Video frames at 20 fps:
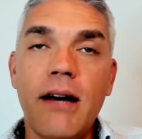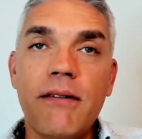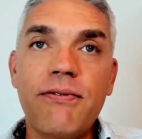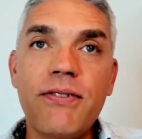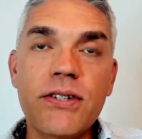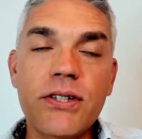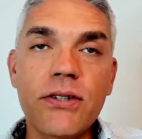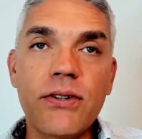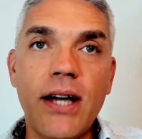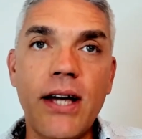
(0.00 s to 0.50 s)

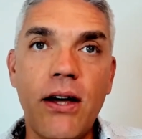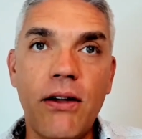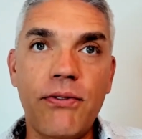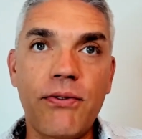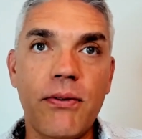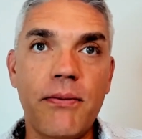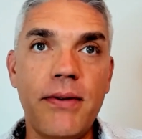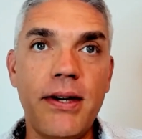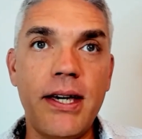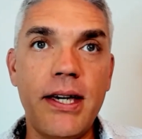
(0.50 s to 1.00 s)
Physical health
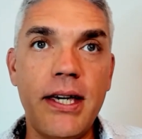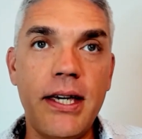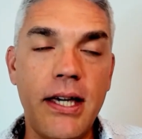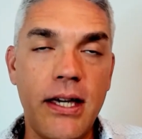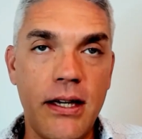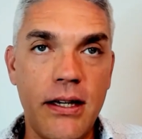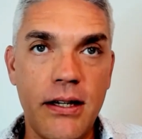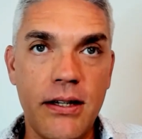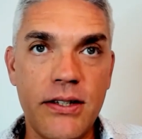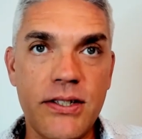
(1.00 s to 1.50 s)
for me
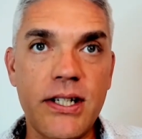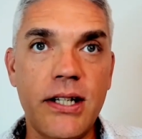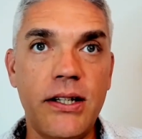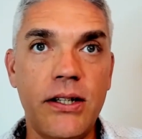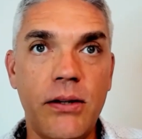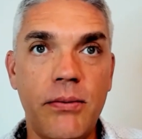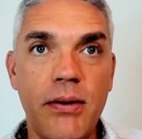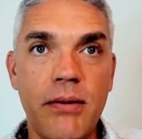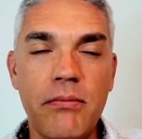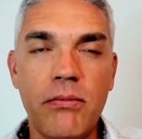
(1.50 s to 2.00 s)
is a
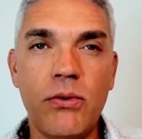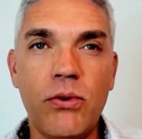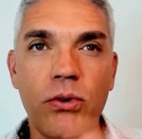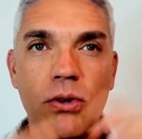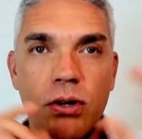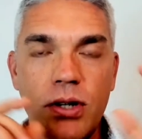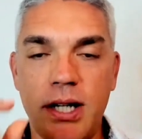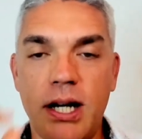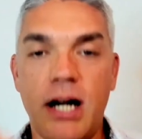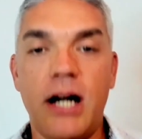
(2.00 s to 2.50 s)
little bit
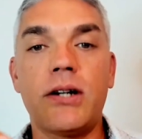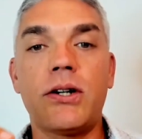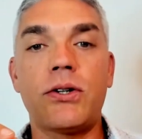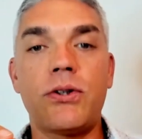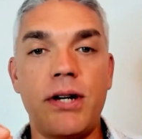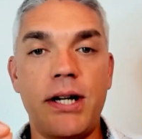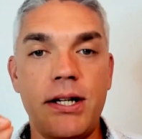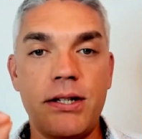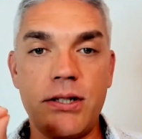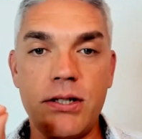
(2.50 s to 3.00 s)
more
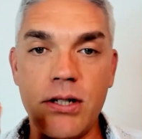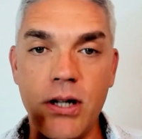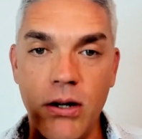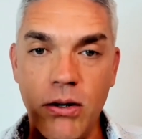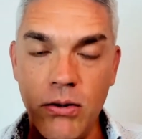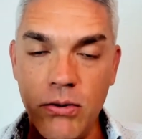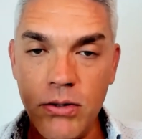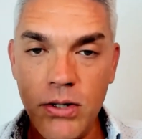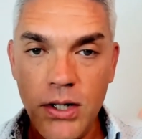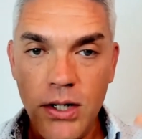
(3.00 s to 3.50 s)
concrete.
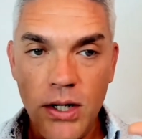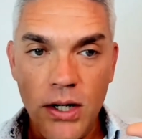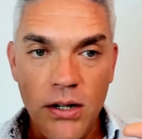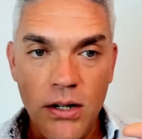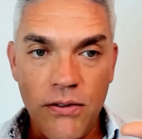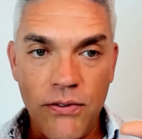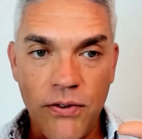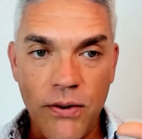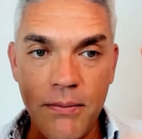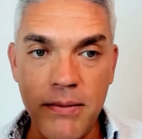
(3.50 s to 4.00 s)
So
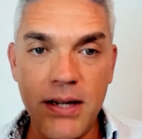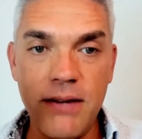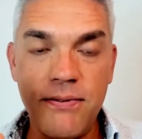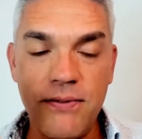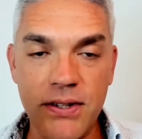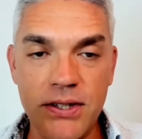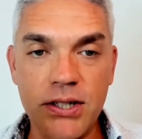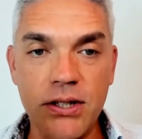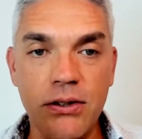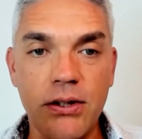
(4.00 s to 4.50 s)
for me,
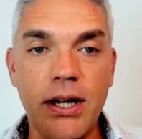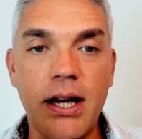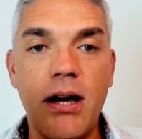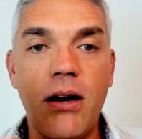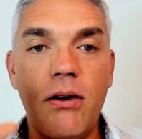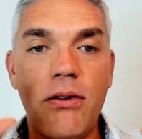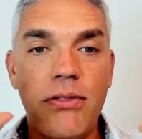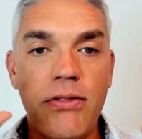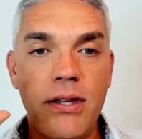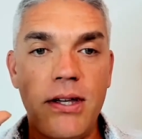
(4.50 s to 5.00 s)
physical
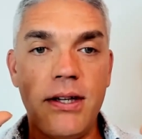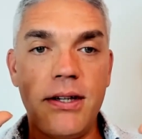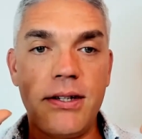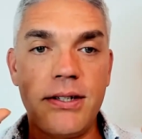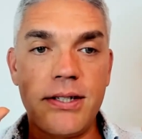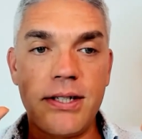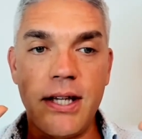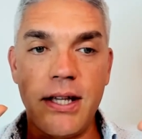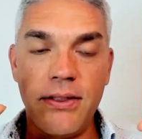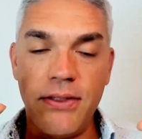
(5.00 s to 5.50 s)
health
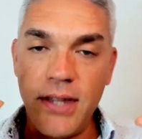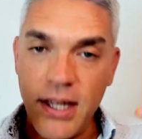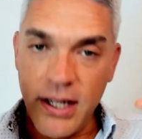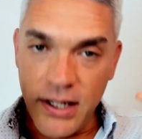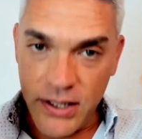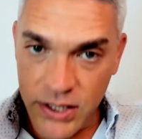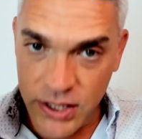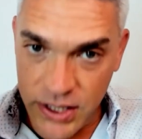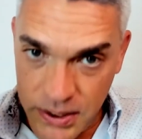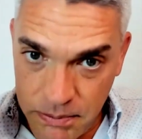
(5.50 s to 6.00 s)
is the
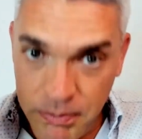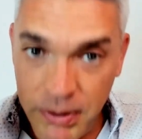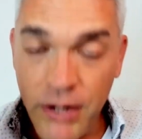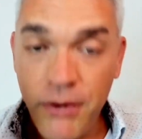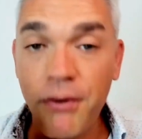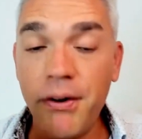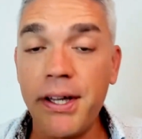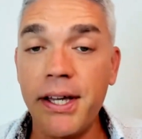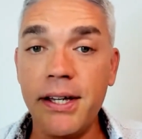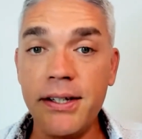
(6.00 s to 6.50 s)

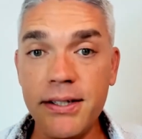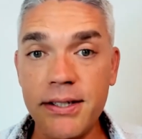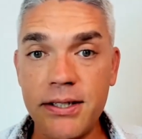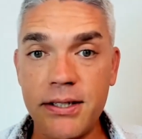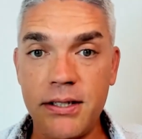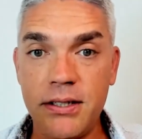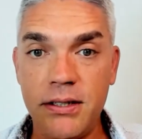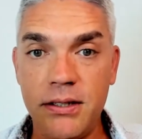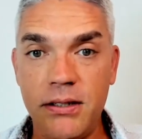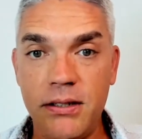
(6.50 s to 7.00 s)

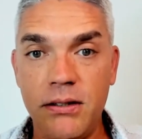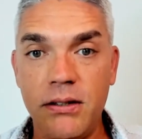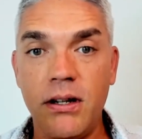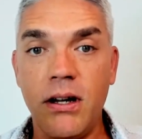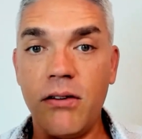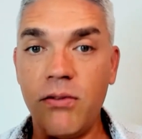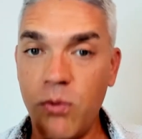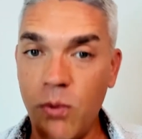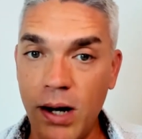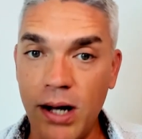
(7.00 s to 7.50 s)
experience
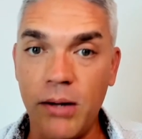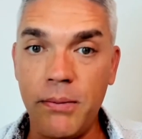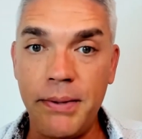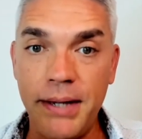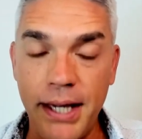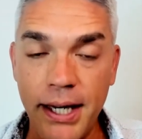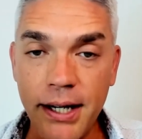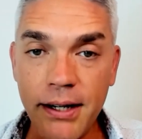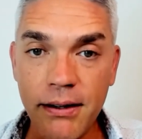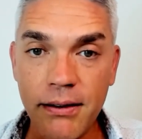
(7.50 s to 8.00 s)
of
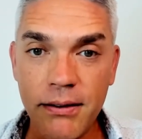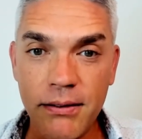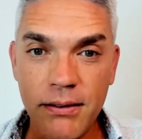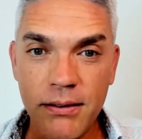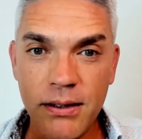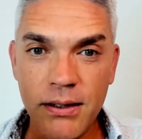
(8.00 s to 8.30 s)
well-being.